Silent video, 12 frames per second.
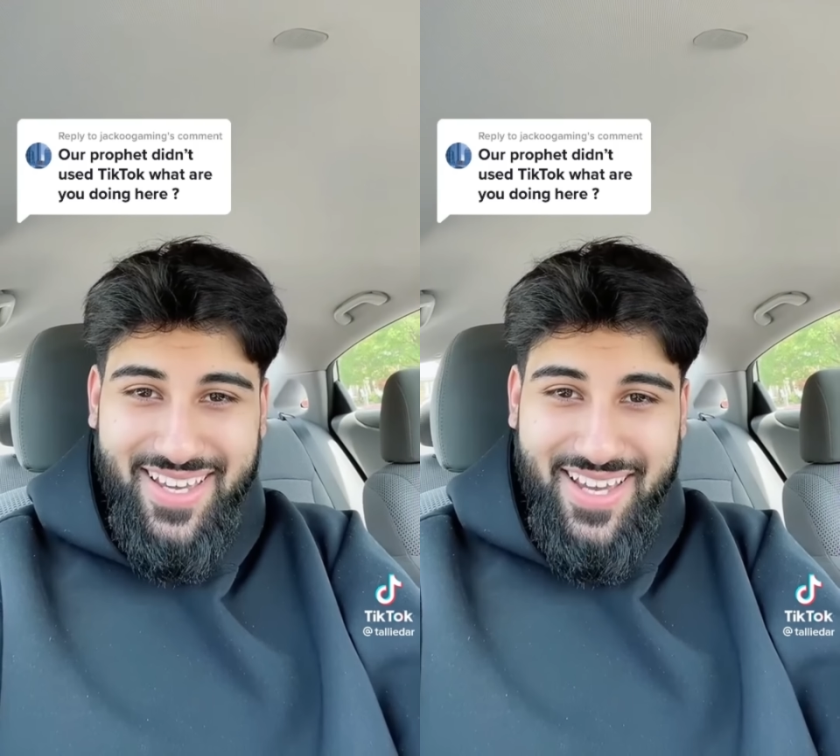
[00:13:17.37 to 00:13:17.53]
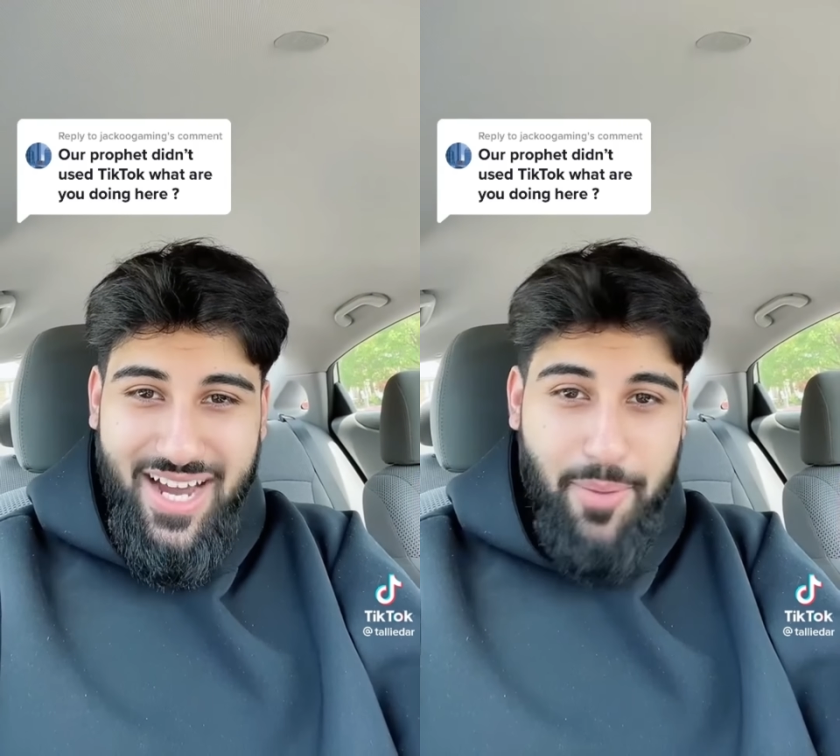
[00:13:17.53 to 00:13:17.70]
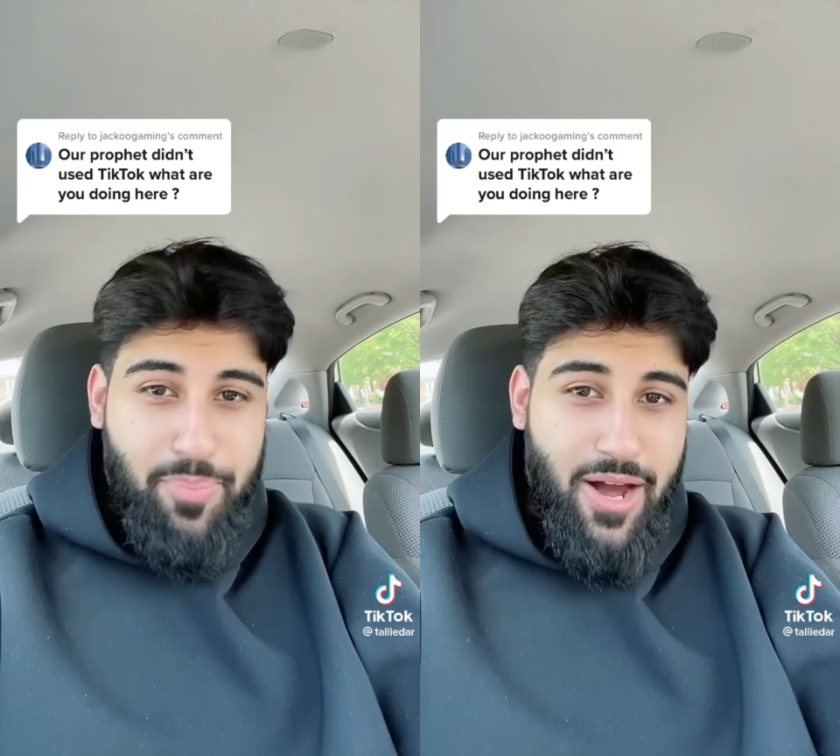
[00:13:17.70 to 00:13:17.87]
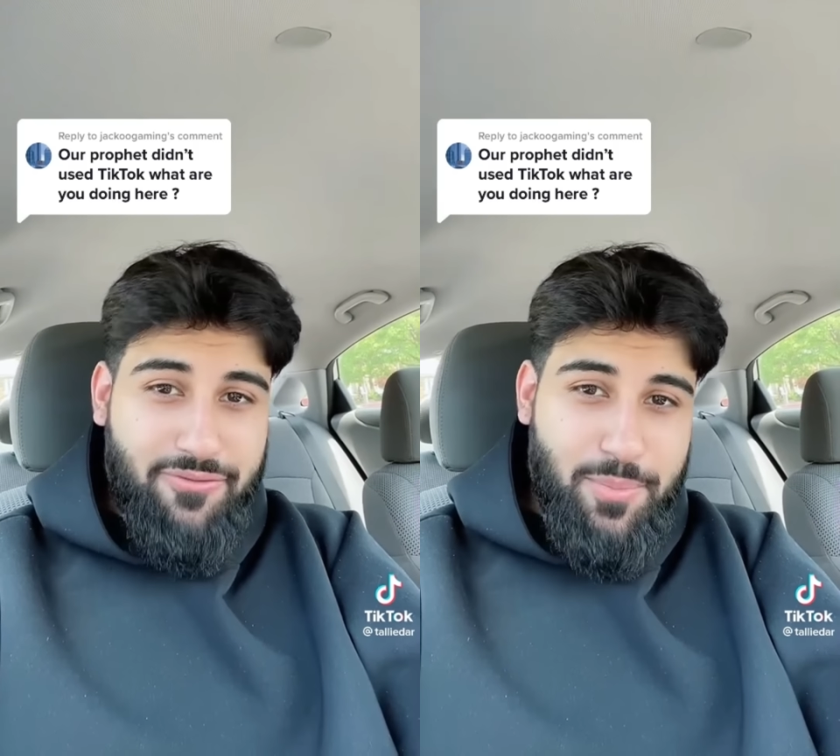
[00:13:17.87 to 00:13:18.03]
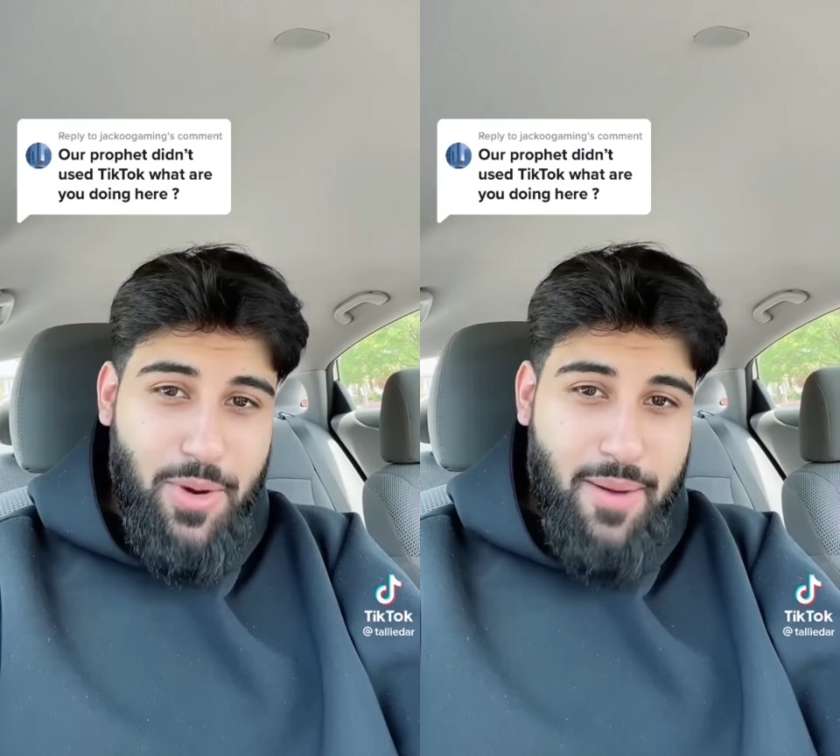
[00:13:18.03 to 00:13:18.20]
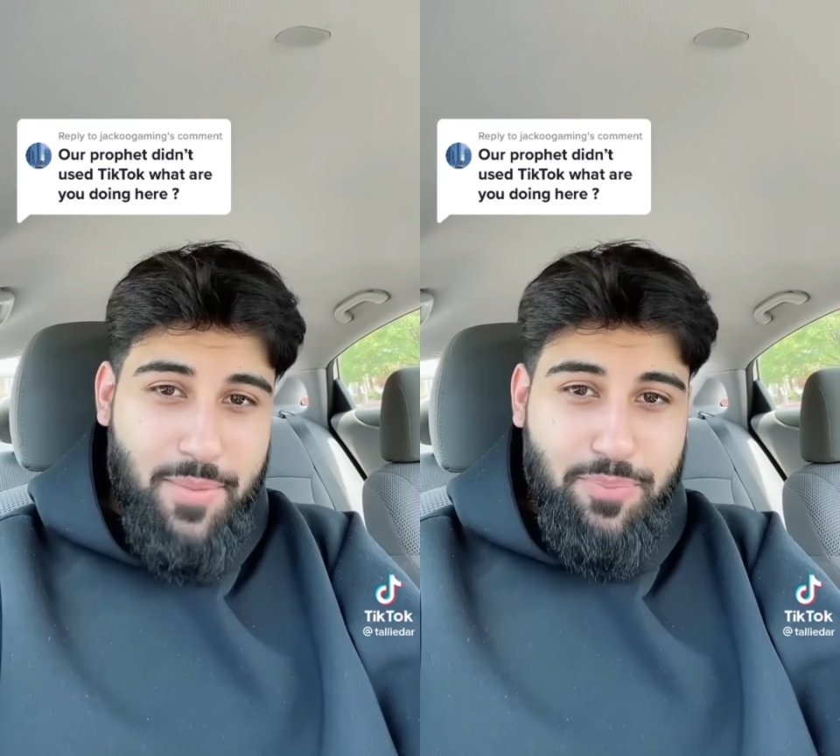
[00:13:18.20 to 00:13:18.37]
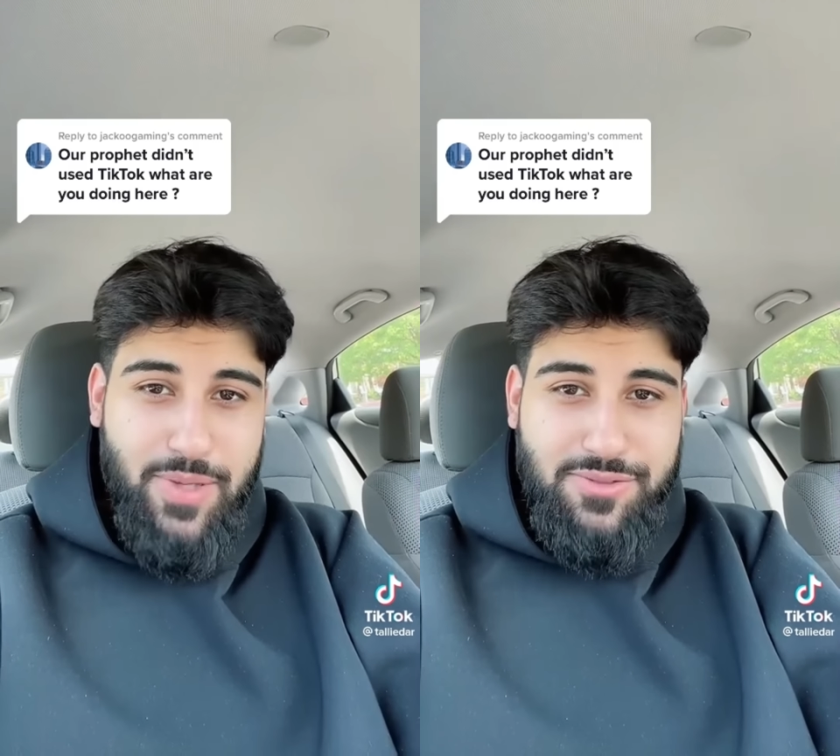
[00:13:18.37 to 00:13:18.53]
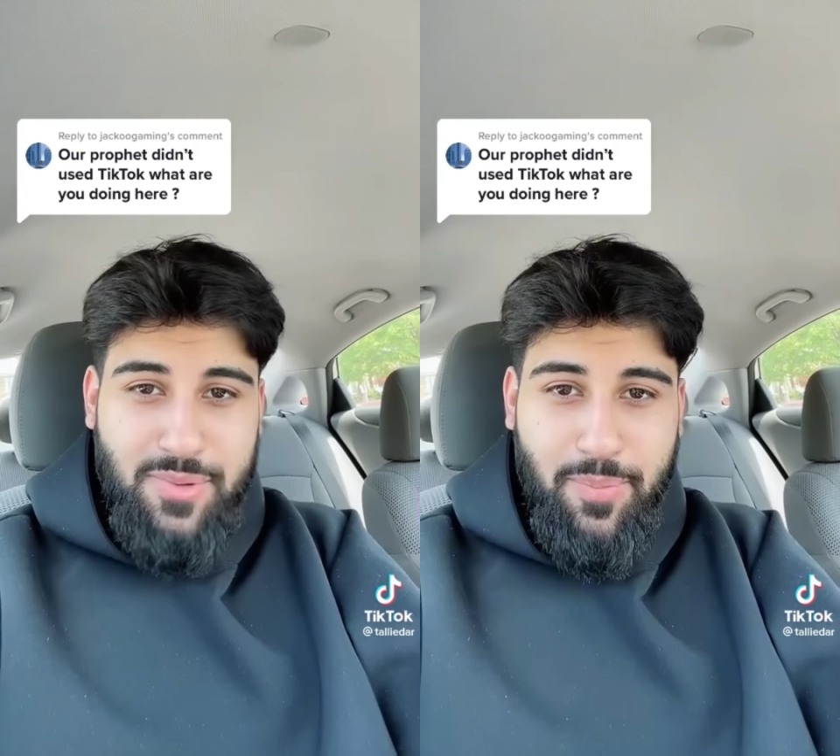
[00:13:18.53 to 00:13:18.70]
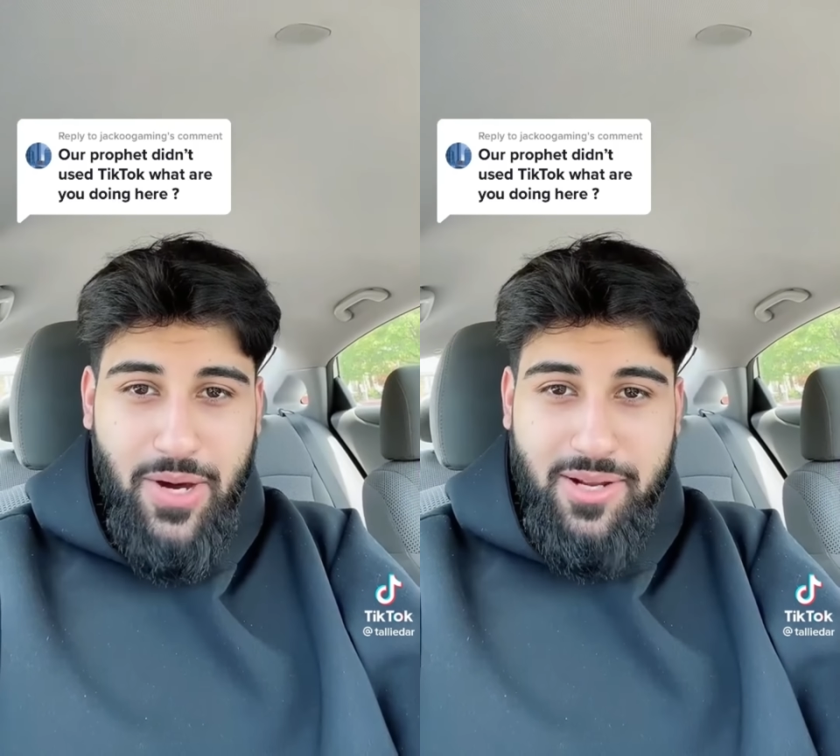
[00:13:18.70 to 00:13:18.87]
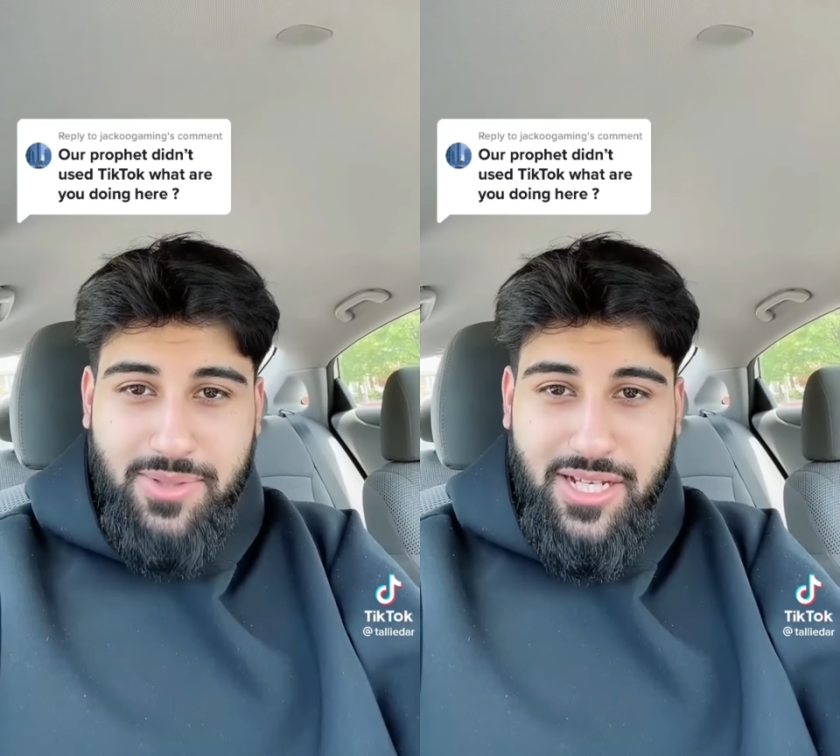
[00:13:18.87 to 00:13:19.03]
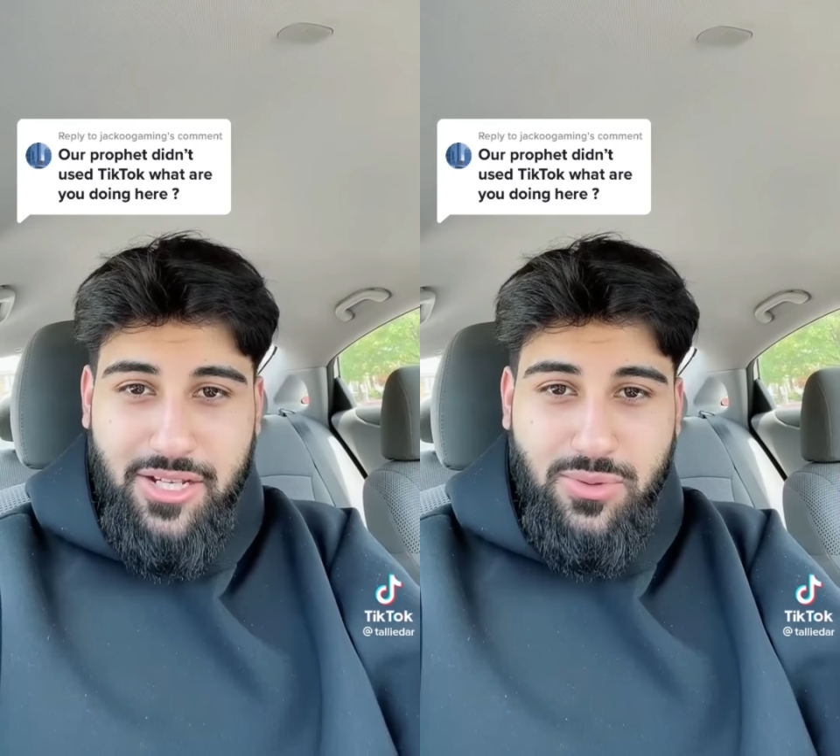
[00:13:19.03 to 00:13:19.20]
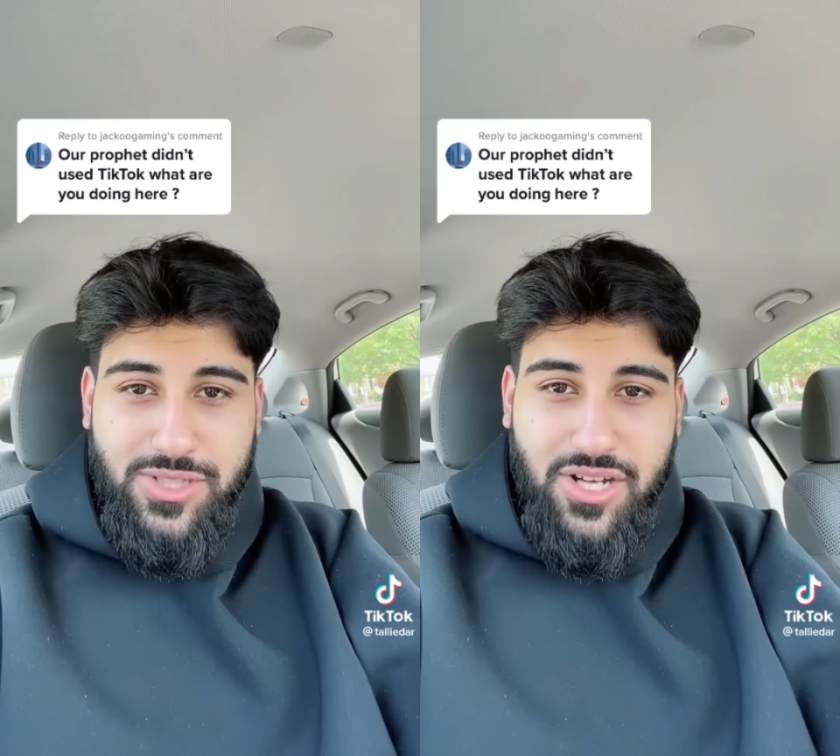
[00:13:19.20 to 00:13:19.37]
Our prophet Muhammad, peace be upon him, didn't
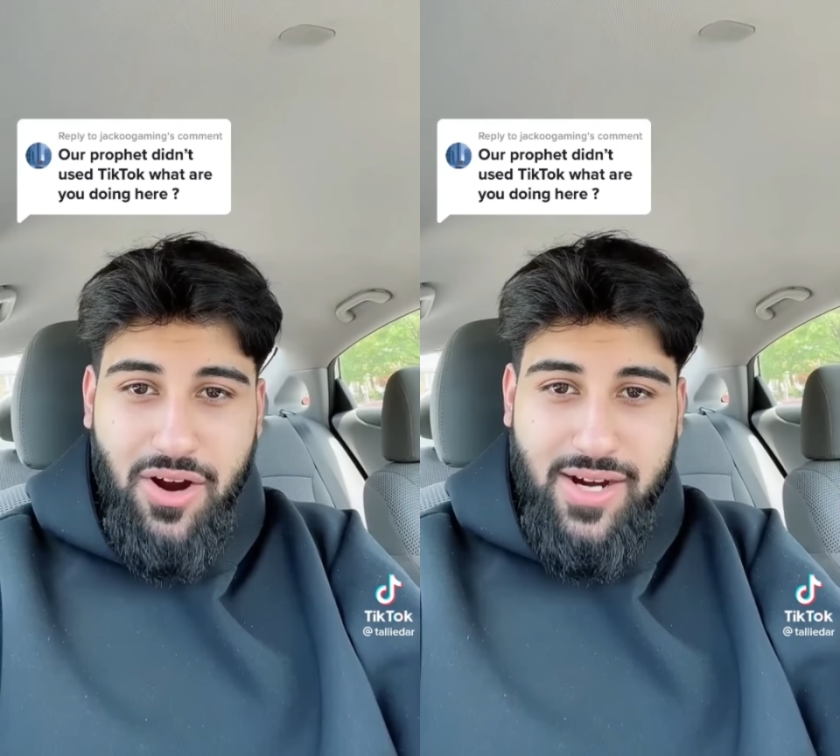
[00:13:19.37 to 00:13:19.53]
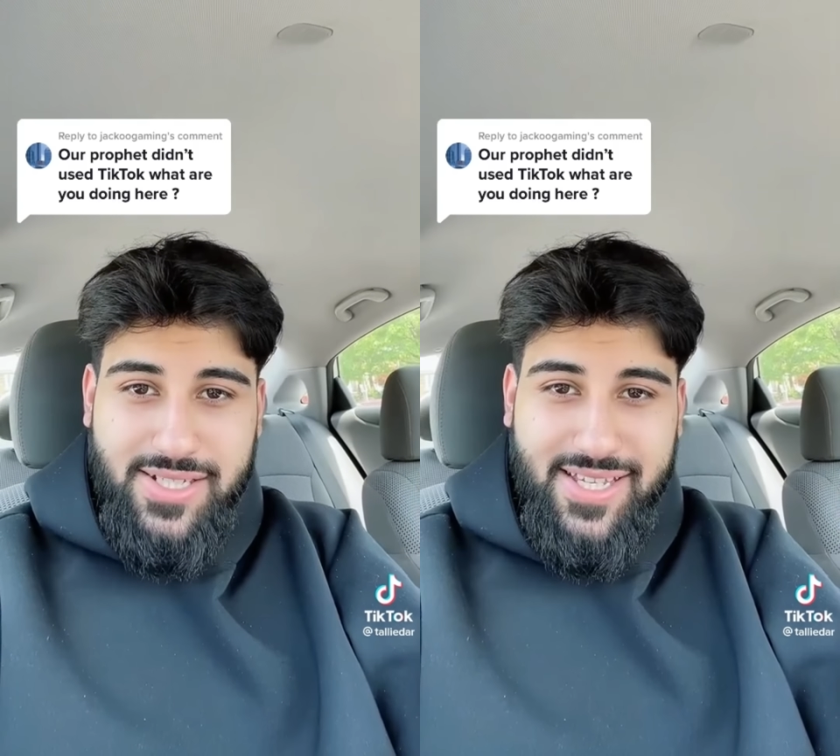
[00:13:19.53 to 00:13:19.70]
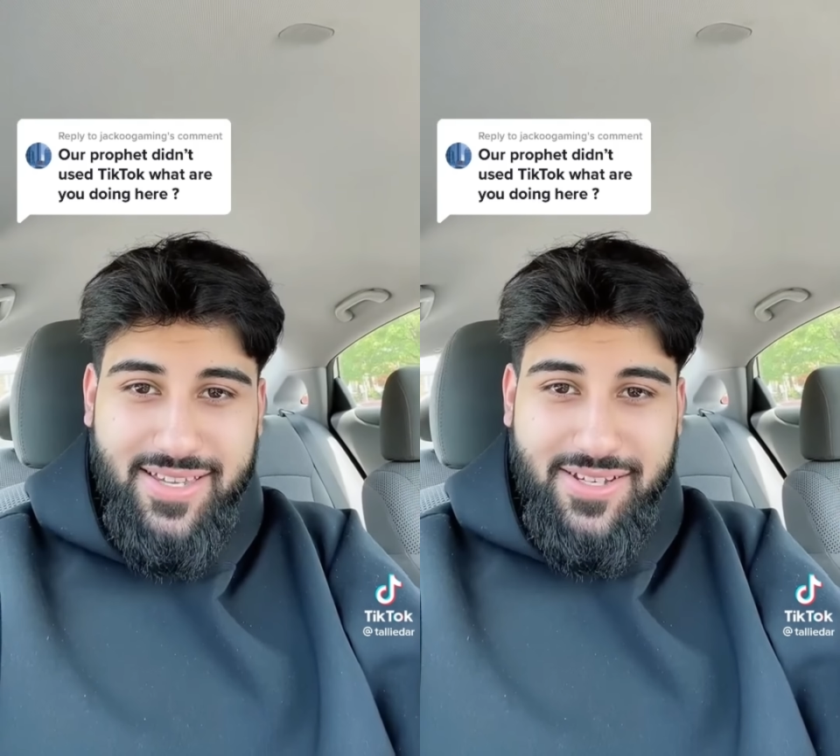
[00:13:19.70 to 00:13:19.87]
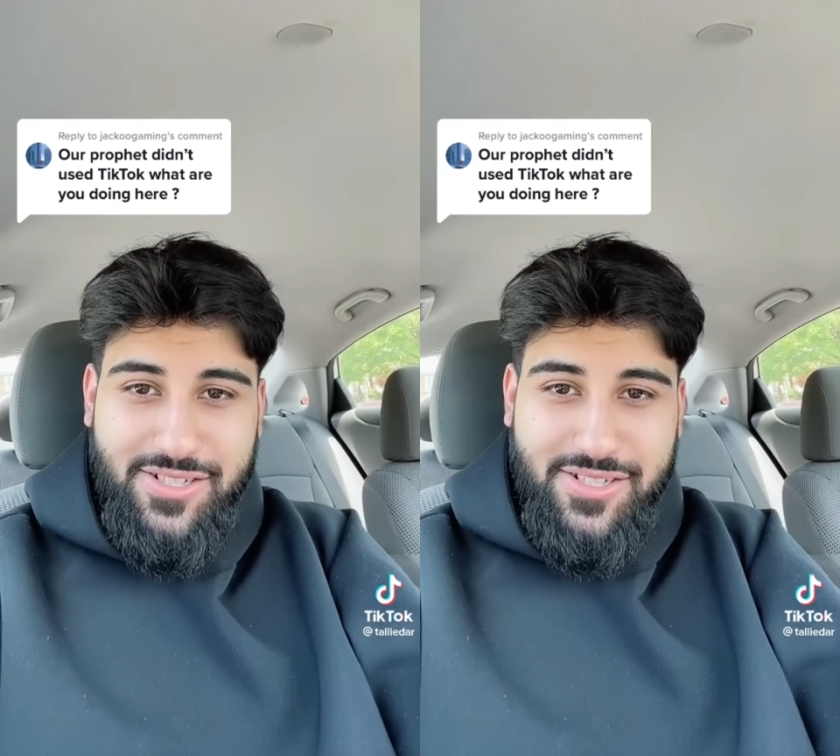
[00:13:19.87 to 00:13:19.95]
use cars either.